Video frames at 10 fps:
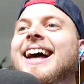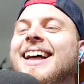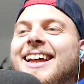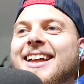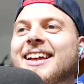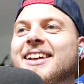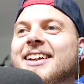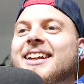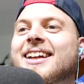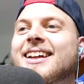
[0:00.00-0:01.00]
I think
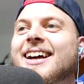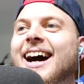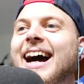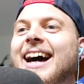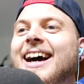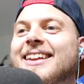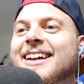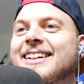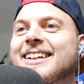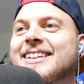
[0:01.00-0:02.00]
you ran in the way. Ah, I, think
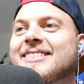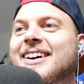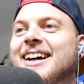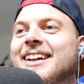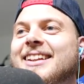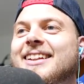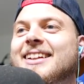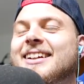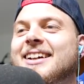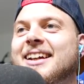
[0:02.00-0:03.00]
I did as well.
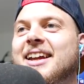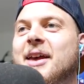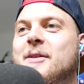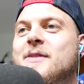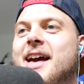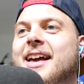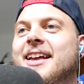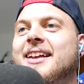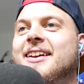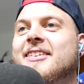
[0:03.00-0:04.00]
It's all good.
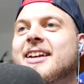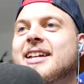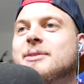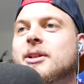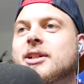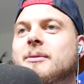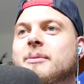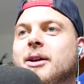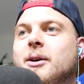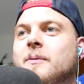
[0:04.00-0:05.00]
We get smash it. Coming
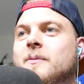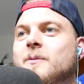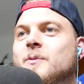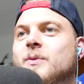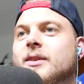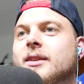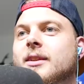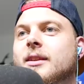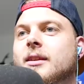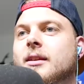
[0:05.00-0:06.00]
off the back wall.
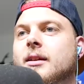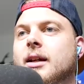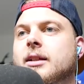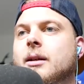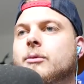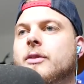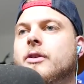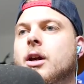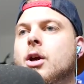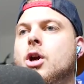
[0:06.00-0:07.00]
Nice. I'm ready
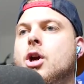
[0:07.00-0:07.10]
for it.